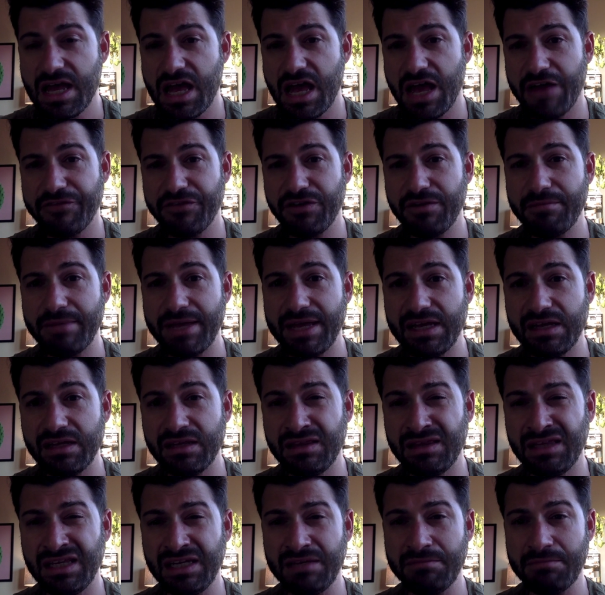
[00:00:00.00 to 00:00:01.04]
If you're
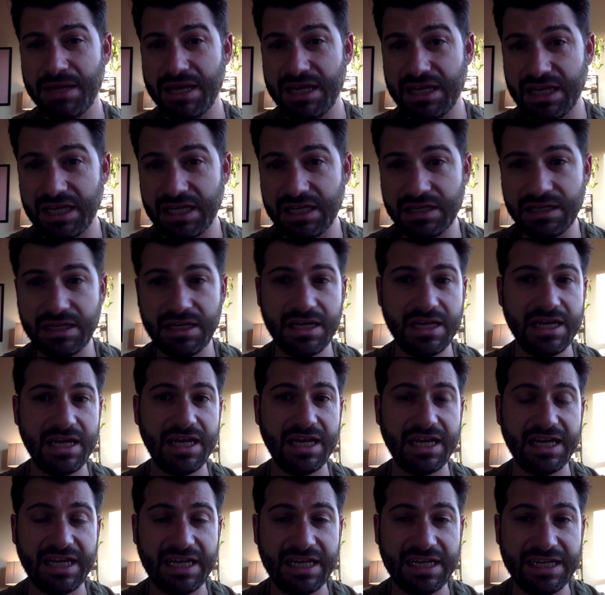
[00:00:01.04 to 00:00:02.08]
mainly making
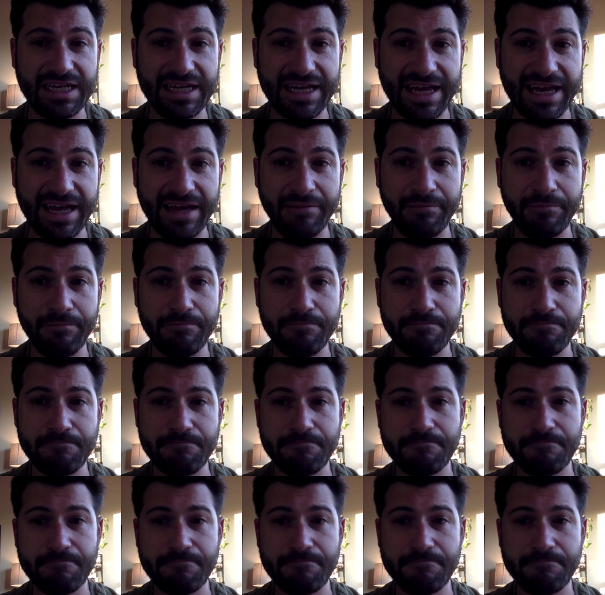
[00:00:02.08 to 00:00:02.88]
EDM